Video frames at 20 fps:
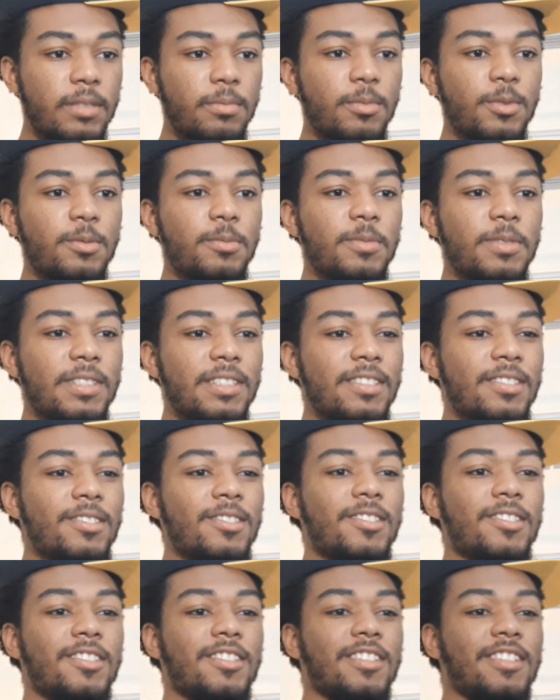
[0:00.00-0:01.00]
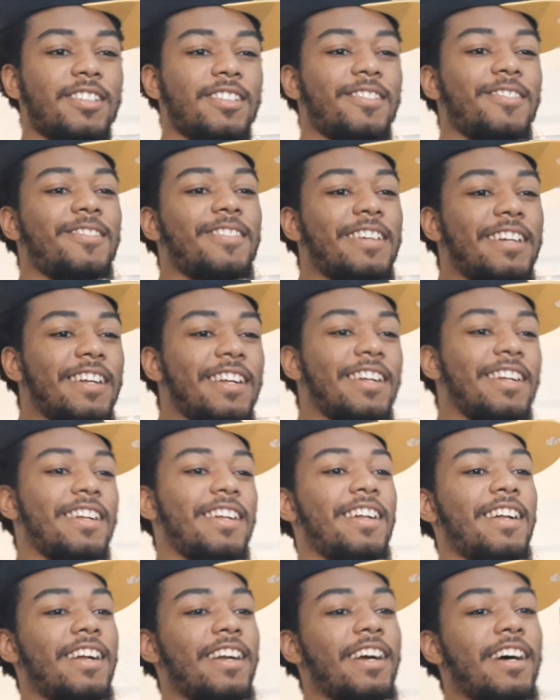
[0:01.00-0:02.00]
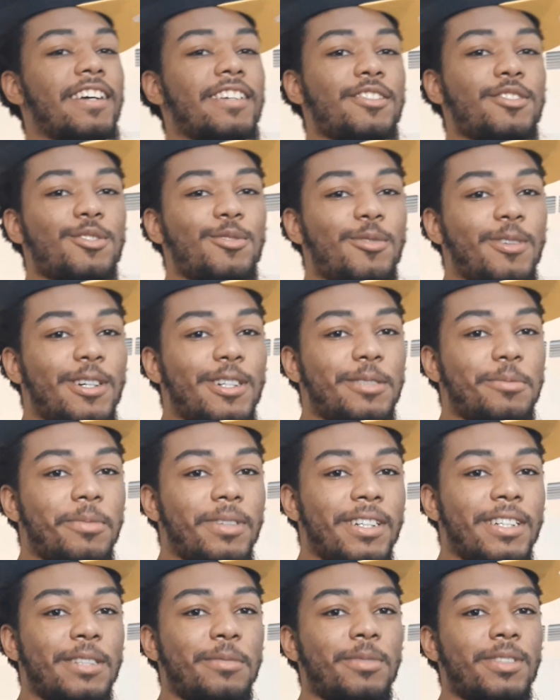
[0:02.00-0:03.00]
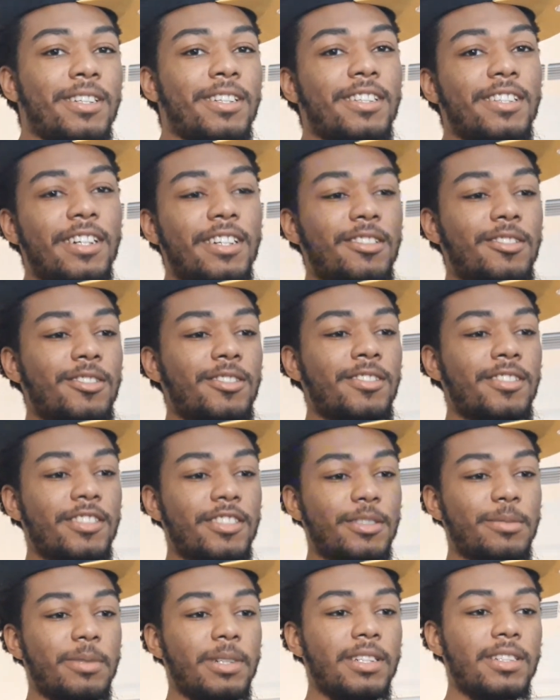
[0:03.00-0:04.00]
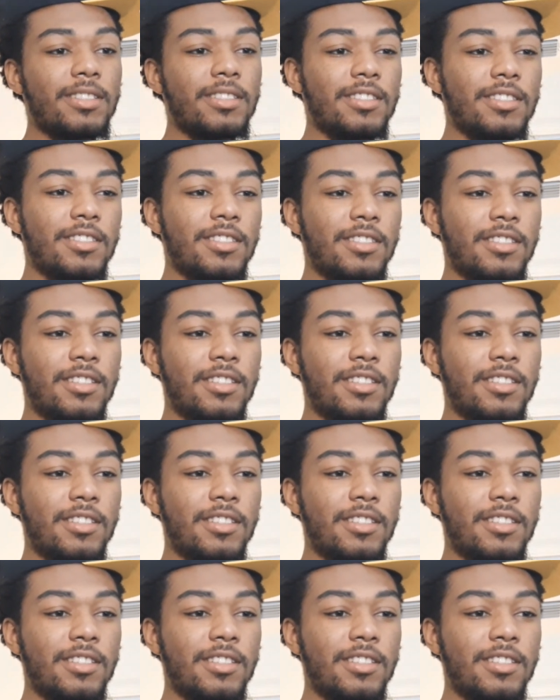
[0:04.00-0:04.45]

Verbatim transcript: niño. I used to watch Miami Gear. I know it was Spanish.